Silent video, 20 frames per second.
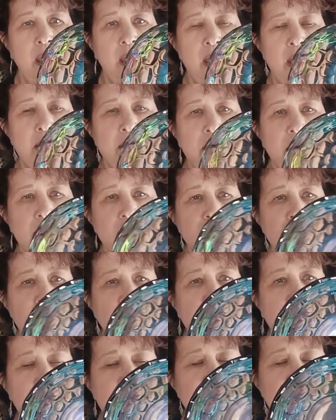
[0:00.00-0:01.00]
And this
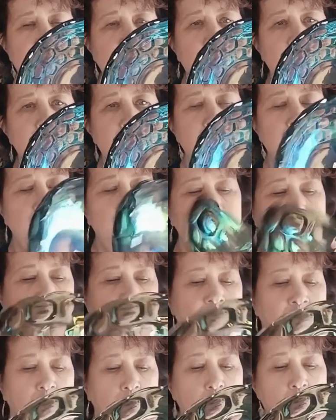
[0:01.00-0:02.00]
one is coming up
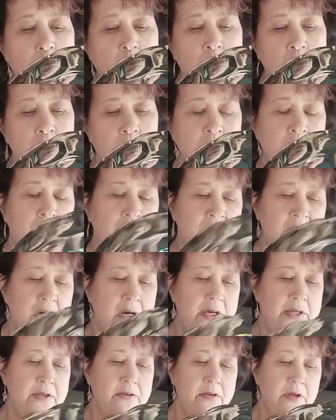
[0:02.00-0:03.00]
for,
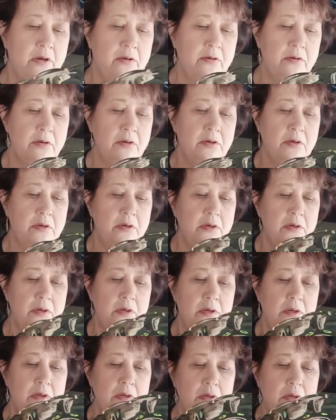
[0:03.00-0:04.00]
I don't know,
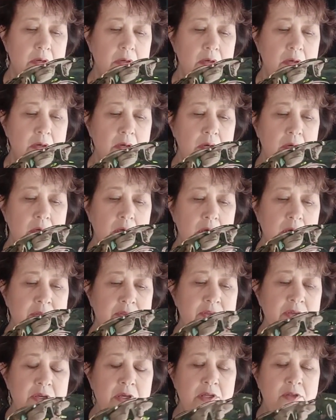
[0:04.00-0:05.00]
I
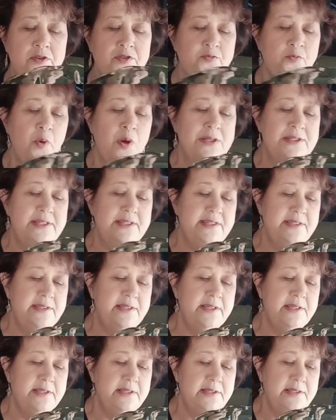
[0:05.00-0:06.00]
think it's
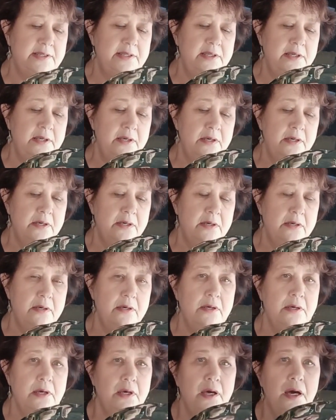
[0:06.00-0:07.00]
160.
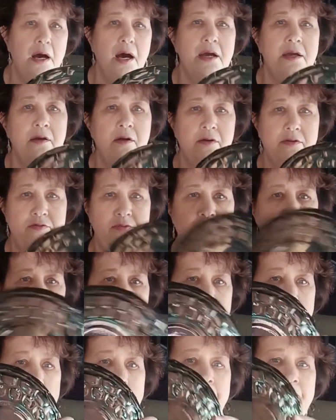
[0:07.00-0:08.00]
I can't
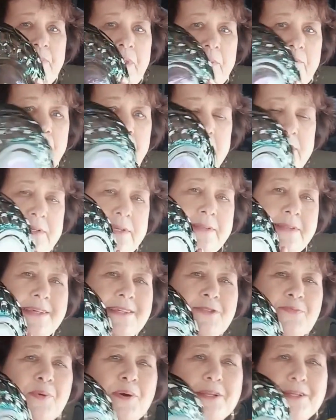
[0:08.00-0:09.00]
remember. But
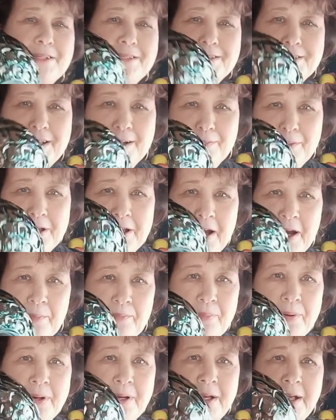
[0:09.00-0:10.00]
this one is coming up
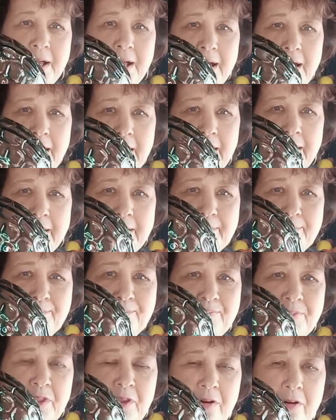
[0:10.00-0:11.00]

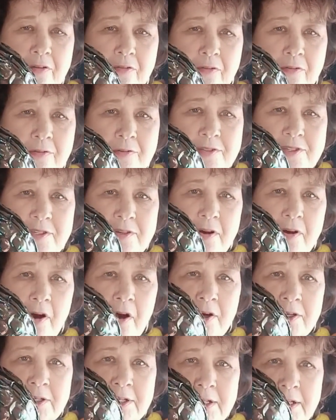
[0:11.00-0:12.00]
also
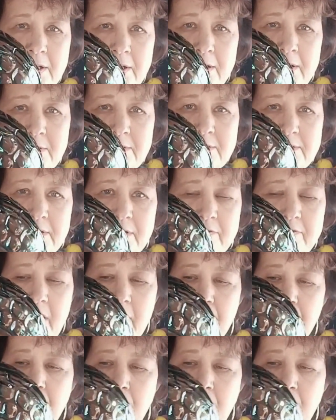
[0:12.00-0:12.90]
on Instagram.